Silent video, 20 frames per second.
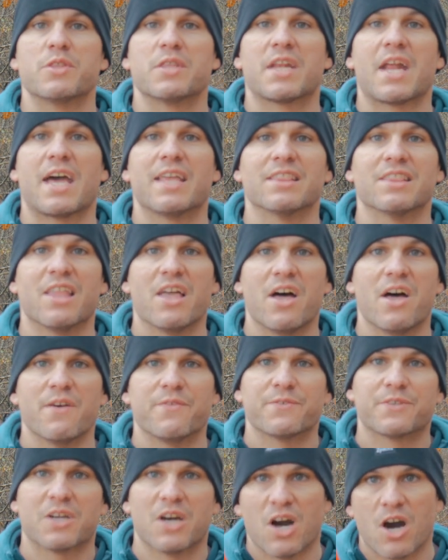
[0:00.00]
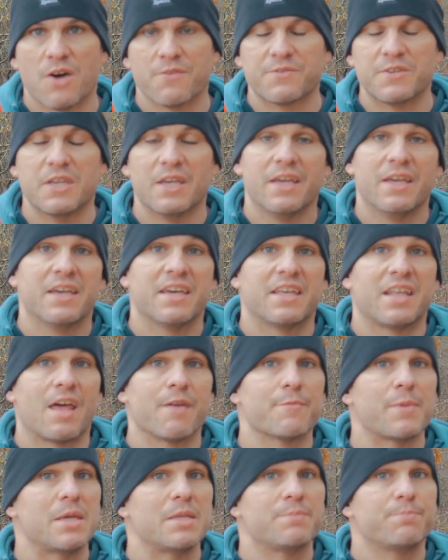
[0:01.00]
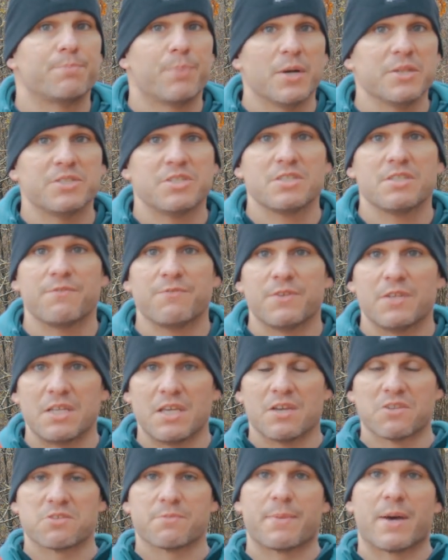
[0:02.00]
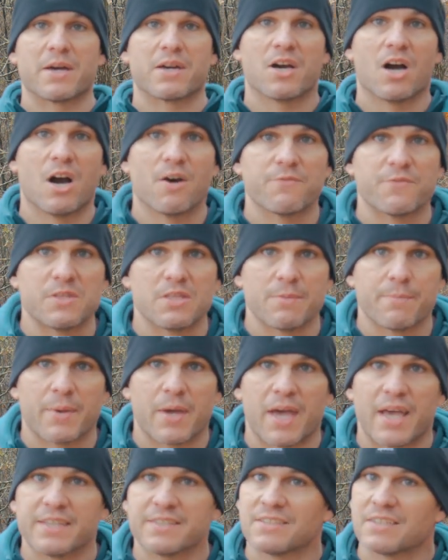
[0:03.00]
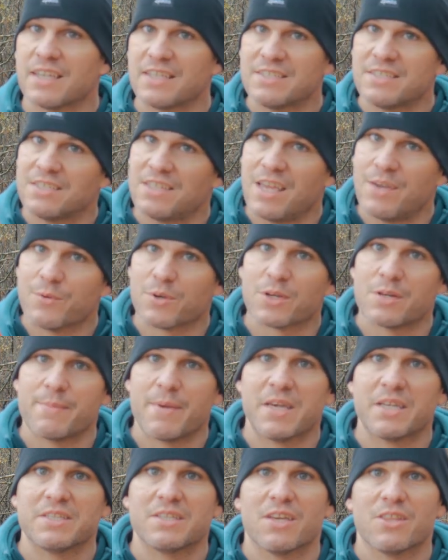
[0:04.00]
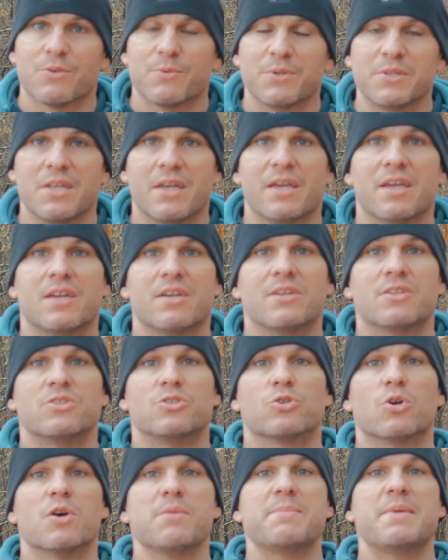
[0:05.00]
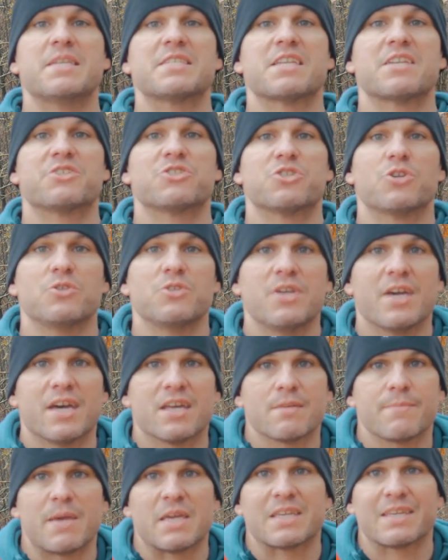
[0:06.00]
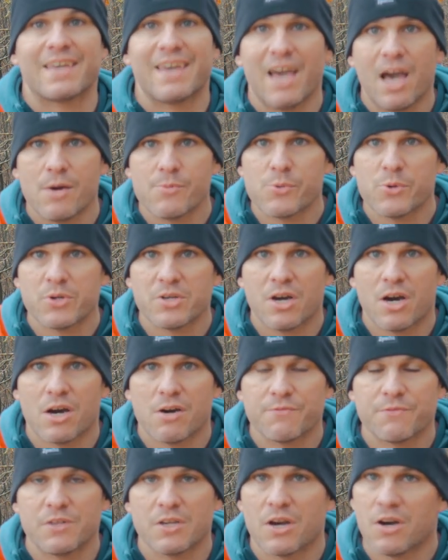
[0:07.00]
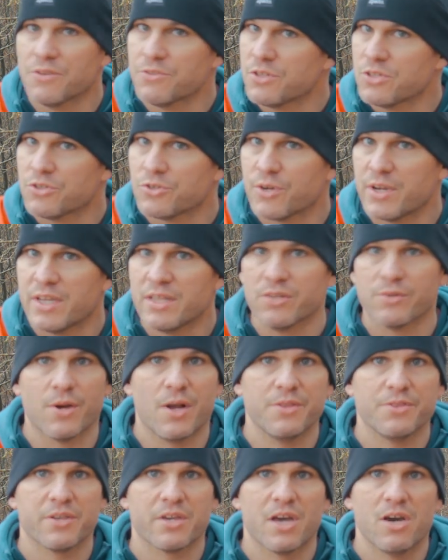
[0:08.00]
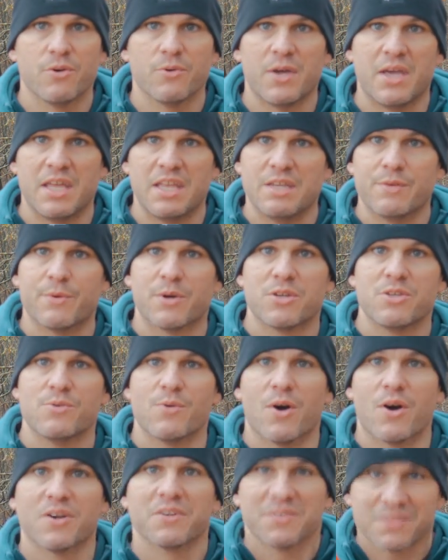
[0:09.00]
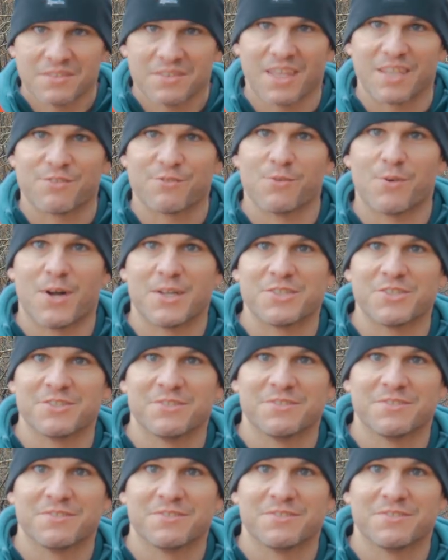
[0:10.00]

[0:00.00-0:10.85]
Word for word: that I love coffee. And I've made bunches of videos about coffee in the past, and today we're gonna make another one. Join me as I show you how to make cowboy coffee on the trail or on the go anywhere you are. Thanks for watching.